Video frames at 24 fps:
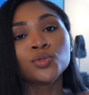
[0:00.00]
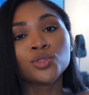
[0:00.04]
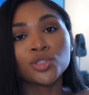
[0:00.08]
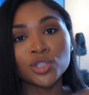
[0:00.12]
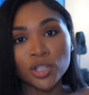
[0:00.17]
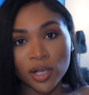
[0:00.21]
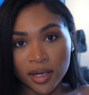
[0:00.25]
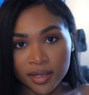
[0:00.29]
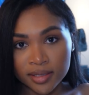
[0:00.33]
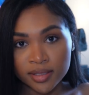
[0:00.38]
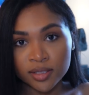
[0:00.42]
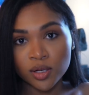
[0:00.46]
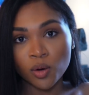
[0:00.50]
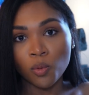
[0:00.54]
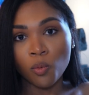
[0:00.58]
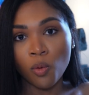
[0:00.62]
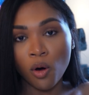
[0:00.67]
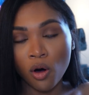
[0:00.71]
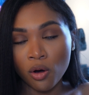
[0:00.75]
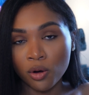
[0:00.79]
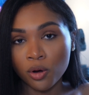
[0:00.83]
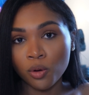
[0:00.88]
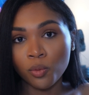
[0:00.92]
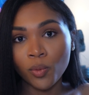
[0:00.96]
just
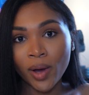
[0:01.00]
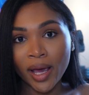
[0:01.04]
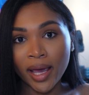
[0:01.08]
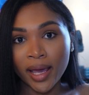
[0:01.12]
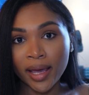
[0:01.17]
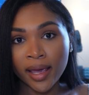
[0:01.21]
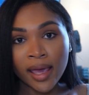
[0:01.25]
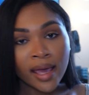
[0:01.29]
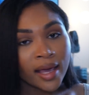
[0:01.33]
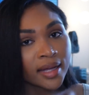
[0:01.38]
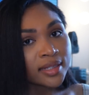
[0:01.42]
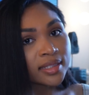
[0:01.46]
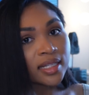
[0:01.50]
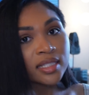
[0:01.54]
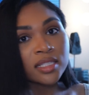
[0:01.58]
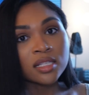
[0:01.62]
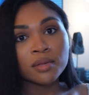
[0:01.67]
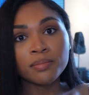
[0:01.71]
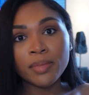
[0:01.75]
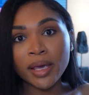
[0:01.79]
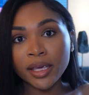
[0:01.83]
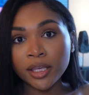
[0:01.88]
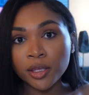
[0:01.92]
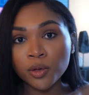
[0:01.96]
walk away.
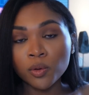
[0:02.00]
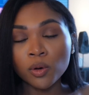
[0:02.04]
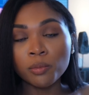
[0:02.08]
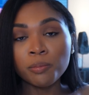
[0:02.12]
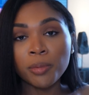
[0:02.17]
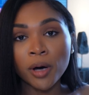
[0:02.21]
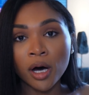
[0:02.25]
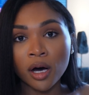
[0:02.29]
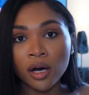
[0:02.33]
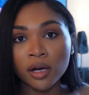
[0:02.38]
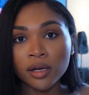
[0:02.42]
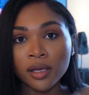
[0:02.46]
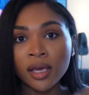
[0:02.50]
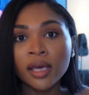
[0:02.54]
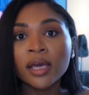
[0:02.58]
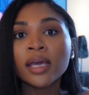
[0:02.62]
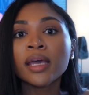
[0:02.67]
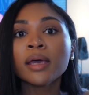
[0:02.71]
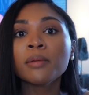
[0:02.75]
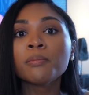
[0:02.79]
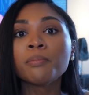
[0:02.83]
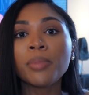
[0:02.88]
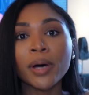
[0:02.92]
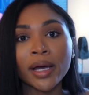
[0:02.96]
Doesn't make you a punk,
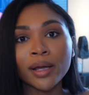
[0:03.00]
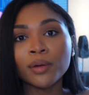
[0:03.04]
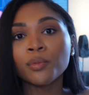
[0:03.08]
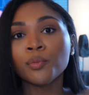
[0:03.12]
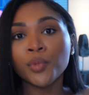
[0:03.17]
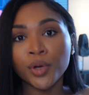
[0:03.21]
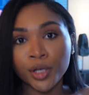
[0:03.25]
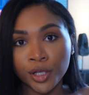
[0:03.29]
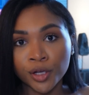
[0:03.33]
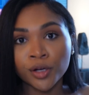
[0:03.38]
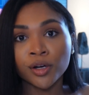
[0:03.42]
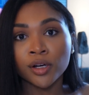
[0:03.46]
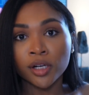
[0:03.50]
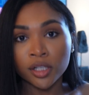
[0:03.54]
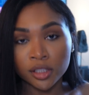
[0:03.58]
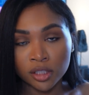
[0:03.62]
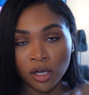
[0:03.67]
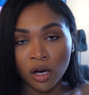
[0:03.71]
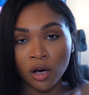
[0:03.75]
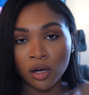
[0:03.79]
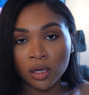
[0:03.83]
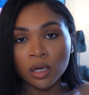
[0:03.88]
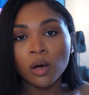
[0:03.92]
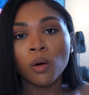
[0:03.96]
but when you're an
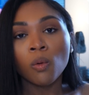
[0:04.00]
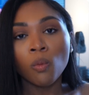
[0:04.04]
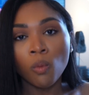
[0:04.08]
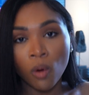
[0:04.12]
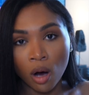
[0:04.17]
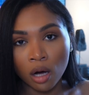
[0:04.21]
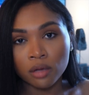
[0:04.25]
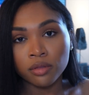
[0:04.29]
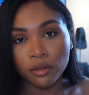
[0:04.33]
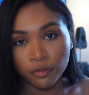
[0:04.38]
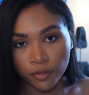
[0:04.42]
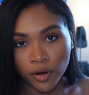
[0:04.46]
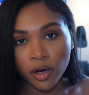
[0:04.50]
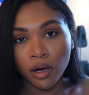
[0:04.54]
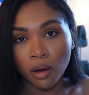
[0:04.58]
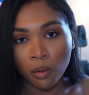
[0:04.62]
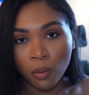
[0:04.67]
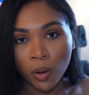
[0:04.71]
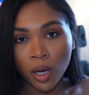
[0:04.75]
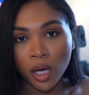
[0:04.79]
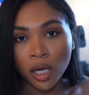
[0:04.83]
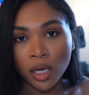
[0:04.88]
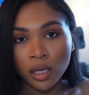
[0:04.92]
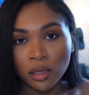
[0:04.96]
adult, walk the
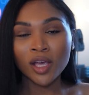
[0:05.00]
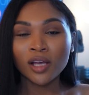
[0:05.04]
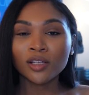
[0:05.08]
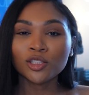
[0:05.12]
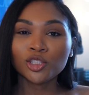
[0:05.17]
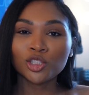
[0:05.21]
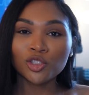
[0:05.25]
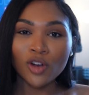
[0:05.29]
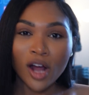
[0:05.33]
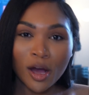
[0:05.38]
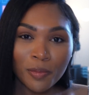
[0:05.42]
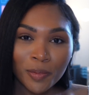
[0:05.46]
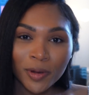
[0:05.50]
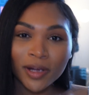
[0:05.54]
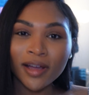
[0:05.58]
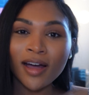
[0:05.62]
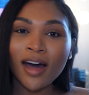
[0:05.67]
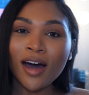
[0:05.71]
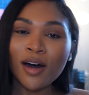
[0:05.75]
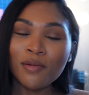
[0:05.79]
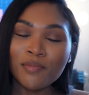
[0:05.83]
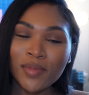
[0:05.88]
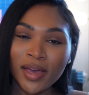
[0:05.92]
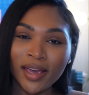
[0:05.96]
away. Drop a
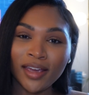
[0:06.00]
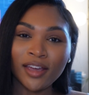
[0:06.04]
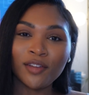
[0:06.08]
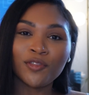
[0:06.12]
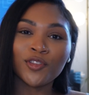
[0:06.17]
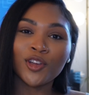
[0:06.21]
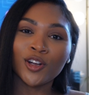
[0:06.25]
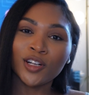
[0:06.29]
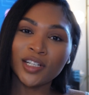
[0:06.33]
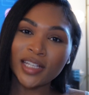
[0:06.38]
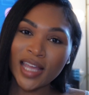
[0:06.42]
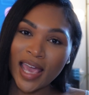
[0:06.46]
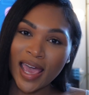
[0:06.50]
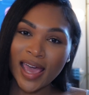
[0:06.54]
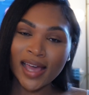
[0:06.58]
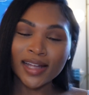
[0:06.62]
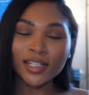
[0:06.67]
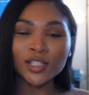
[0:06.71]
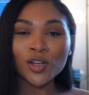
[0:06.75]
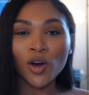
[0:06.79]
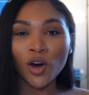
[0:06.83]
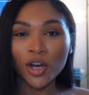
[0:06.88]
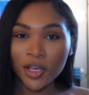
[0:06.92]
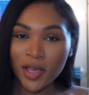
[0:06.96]
comment if your dad
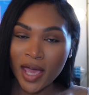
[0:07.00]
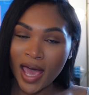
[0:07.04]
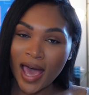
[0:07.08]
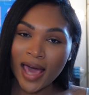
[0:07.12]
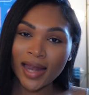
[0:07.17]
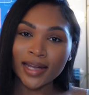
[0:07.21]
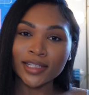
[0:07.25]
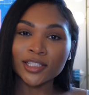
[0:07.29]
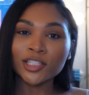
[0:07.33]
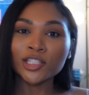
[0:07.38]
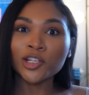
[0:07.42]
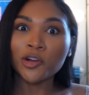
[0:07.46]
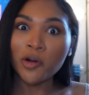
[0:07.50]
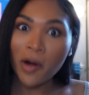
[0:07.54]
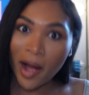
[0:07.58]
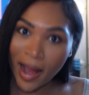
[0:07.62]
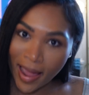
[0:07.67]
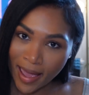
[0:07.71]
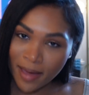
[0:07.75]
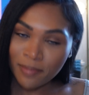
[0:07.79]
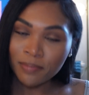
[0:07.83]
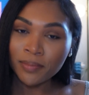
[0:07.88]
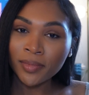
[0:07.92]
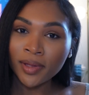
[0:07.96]
taught you how to
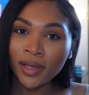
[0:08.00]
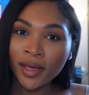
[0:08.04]
scrap,